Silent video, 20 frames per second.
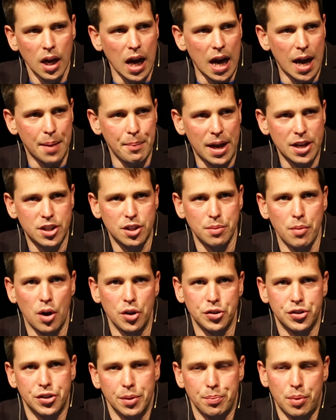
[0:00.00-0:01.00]
I imagine
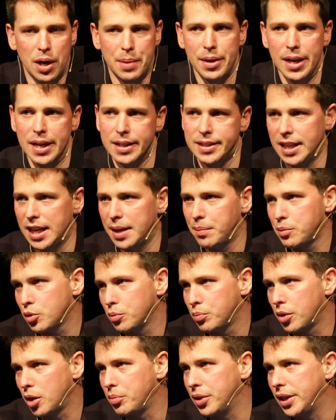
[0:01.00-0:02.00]
most of the Premier teams
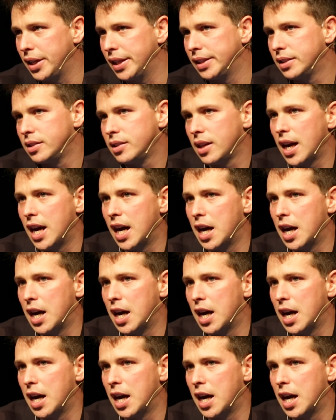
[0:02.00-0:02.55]
will probably